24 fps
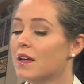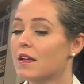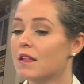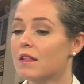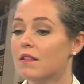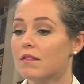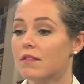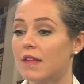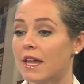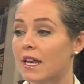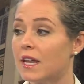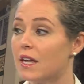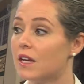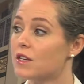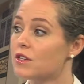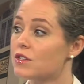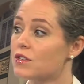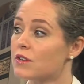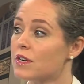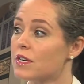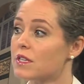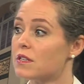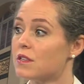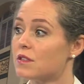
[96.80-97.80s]
That is
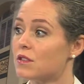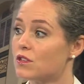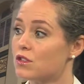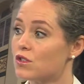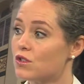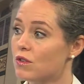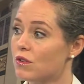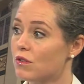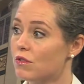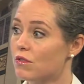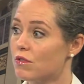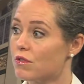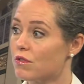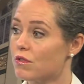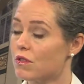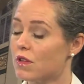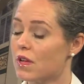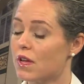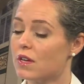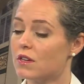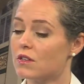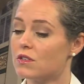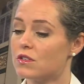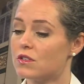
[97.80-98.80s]
or isn't the truth.
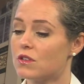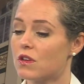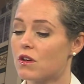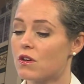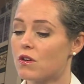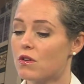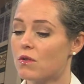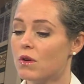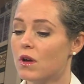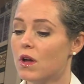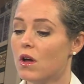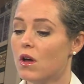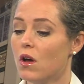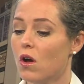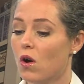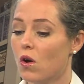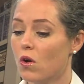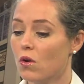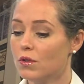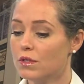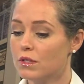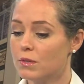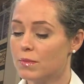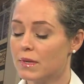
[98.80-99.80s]
And so
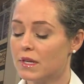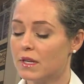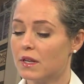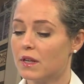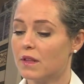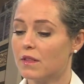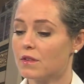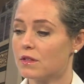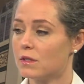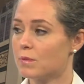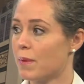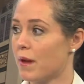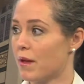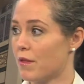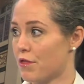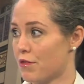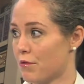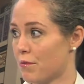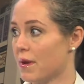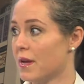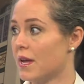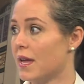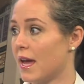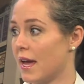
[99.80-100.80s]
ultimately there's about
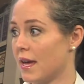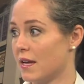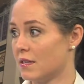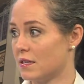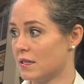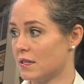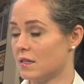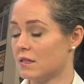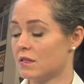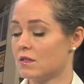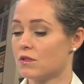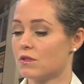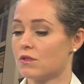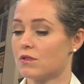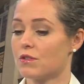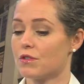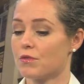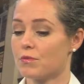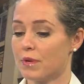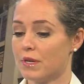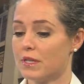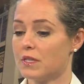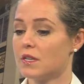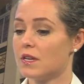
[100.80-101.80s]
3 cases or
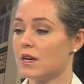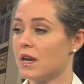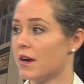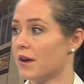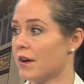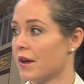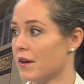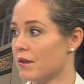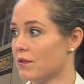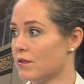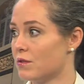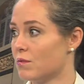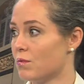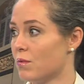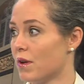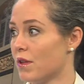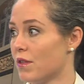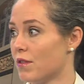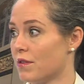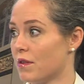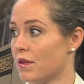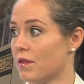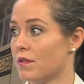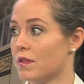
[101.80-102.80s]
3 scenarios
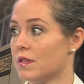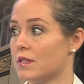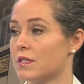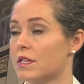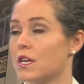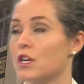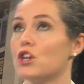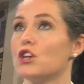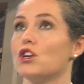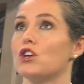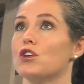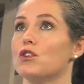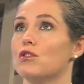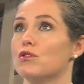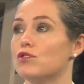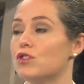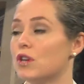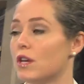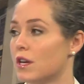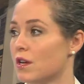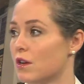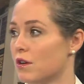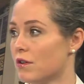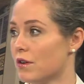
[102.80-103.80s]
with this huge
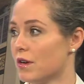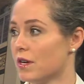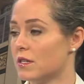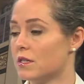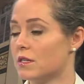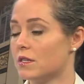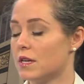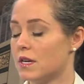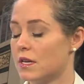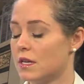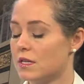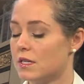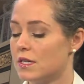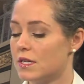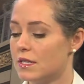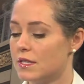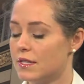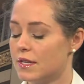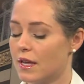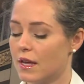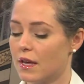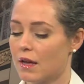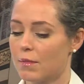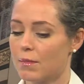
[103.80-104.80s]
increase in
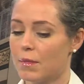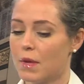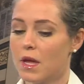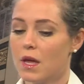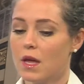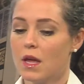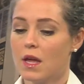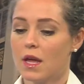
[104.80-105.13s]
DCM.